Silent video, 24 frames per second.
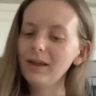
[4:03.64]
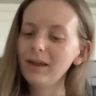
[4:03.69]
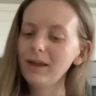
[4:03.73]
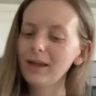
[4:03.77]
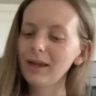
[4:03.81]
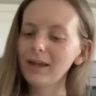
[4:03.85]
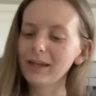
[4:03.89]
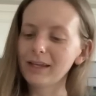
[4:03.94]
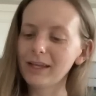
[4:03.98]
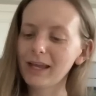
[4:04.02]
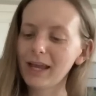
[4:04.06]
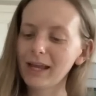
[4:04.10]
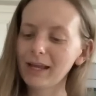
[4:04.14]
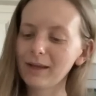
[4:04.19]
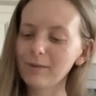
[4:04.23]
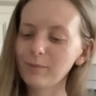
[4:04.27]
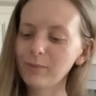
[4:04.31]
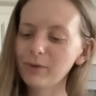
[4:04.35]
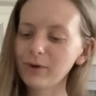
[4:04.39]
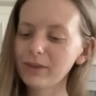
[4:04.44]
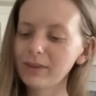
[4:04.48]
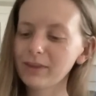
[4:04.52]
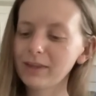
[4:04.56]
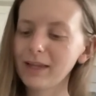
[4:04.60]
It came
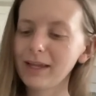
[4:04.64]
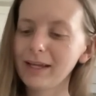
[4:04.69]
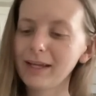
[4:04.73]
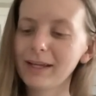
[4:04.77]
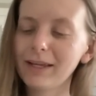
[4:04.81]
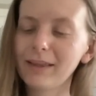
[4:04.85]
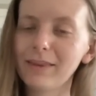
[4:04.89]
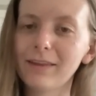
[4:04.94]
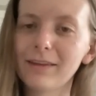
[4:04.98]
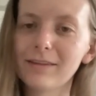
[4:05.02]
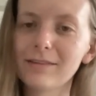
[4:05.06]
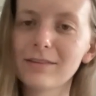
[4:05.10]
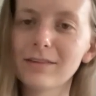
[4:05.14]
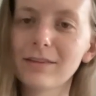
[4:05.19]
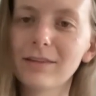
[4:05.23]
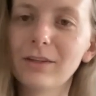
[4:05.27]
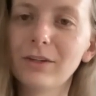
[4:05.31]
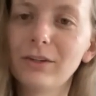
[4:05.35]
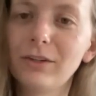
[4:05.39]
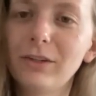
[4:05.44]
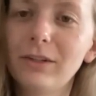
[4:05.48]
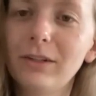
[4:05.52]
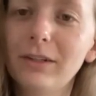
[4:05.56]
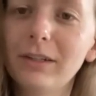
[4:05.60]
with like this
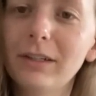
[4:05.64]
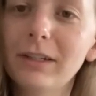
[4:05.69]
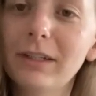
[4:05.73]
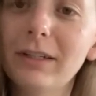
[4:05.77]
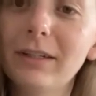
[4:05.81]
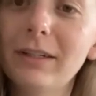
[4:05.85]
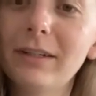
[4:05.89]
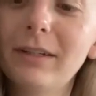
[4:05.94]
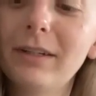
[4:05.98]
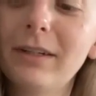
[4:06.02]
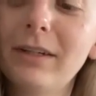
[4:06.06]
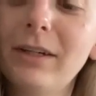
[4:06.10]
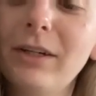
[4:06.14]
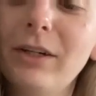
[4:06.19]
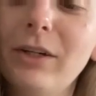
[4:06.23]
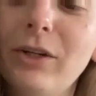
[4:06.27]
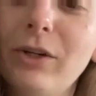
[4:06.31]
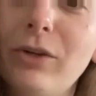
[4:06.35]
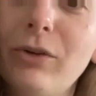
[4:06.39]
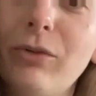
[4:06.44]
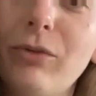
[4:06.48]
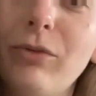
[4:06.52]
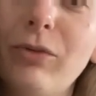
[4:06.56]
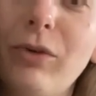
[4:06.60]
little
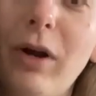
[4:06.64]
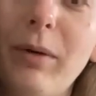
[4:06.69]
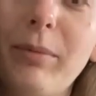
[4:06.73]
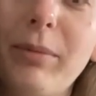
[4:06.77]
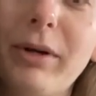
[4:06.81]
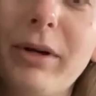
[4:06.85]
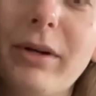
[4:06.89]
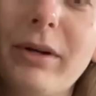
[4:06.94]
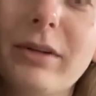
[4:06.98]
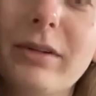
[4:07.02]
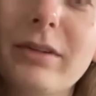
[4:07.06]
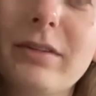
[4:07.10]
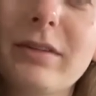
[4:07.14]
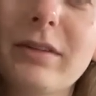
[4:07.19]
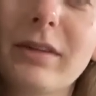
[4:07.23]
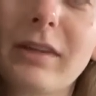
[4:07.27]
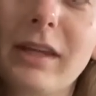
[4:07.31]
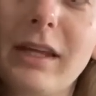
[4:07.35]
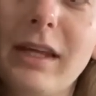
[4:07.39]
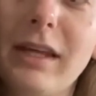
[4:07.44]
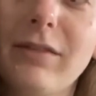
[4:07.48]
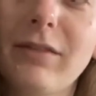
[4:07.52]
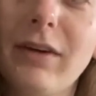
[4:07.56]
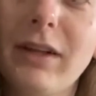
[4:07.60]
rubber
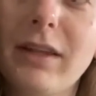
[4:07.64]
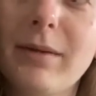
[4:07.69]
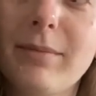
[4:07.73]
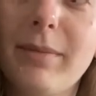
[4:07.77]
sleeve at the